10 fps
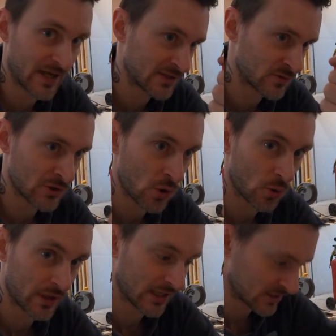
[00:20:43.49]
That's what's
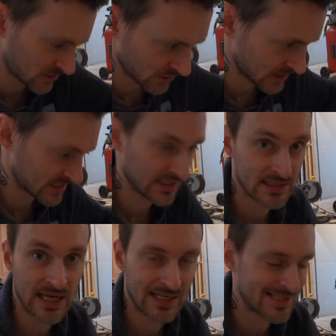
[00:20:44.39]
holding it, so these
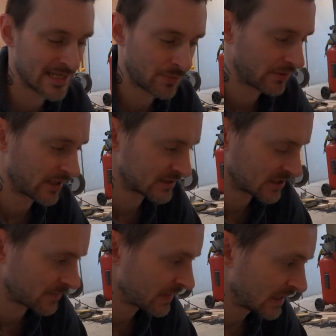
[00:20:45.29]
things can't separate.
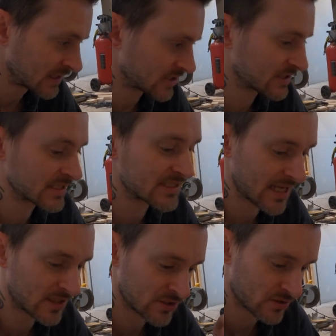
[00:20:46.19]
So as long as the
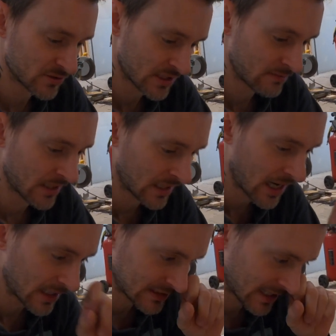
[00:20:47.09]
set screws can make
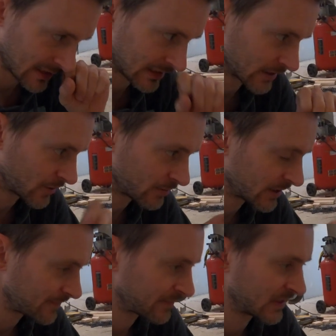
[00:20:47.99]
contact a little
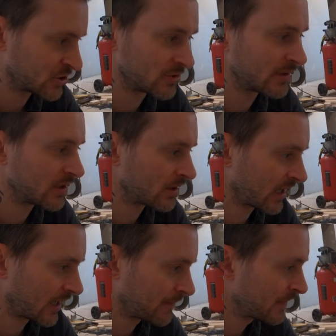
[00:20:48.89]
bit, it should be
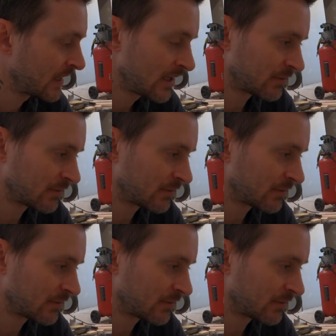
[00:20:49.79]
okay.